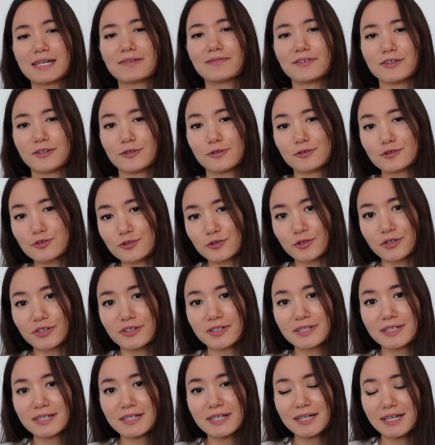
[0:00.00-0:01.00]
of a neutral.
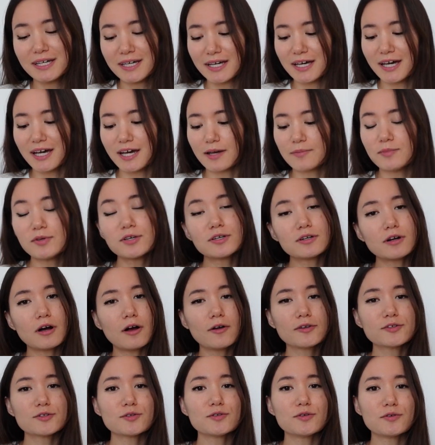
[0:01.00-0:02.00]
You can
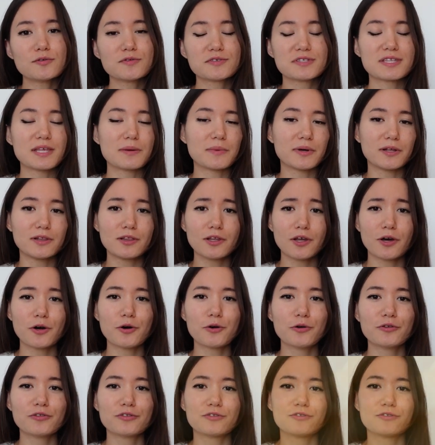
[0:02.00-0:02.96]
also use them alone,